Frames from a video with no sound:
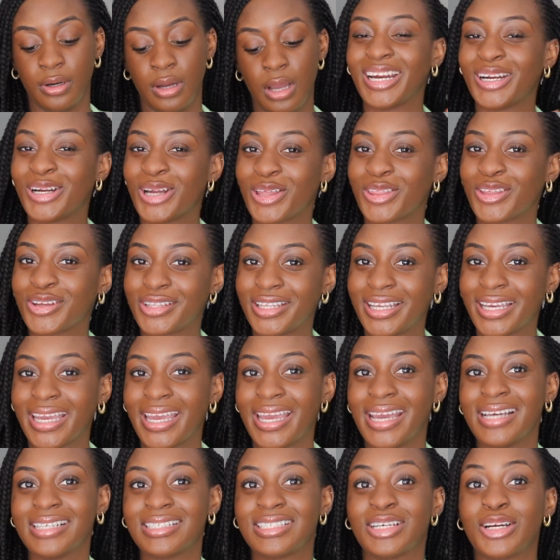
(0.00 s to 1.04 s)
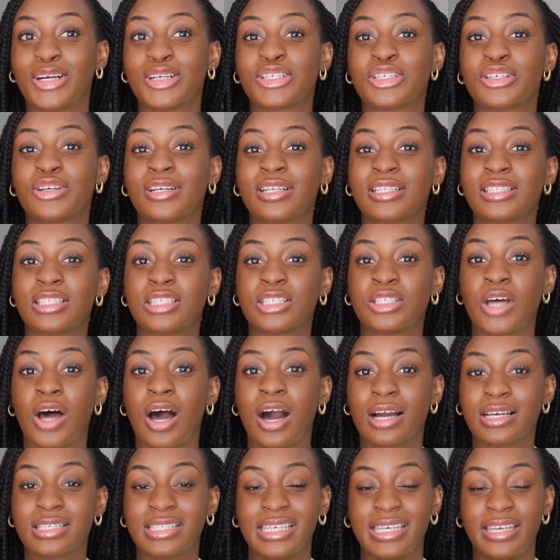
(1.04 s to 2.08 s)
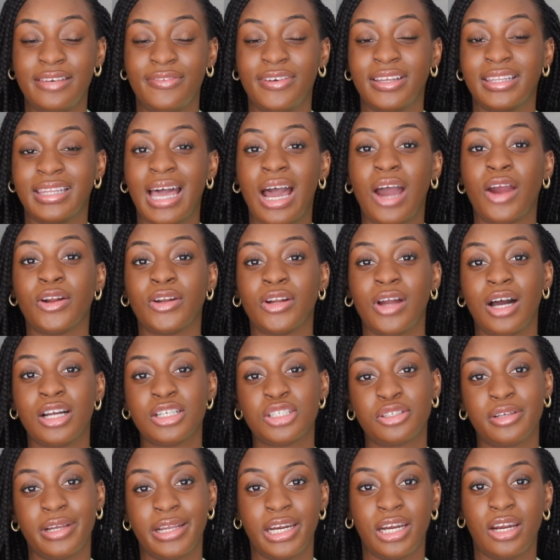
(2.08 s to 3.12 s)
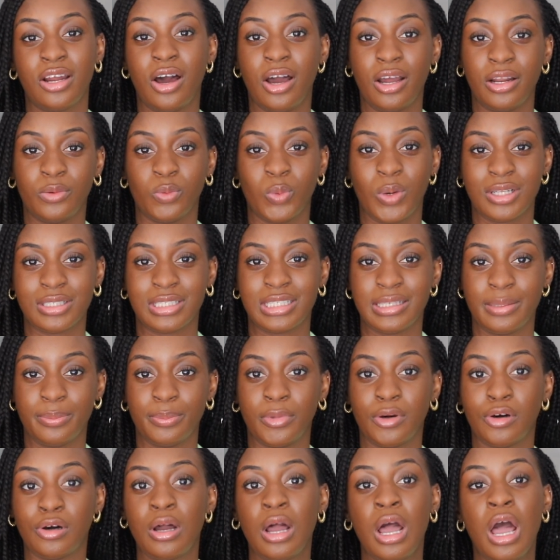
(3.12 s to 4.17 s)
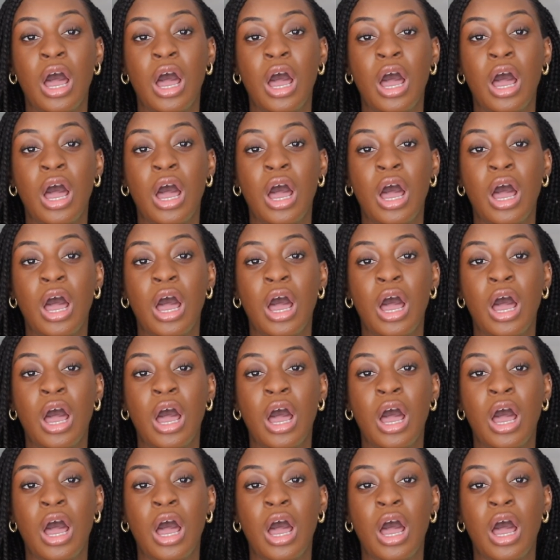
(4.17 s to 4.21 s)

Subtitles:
Another thing is there are certain stocks even that are not traded on Wealthsimple.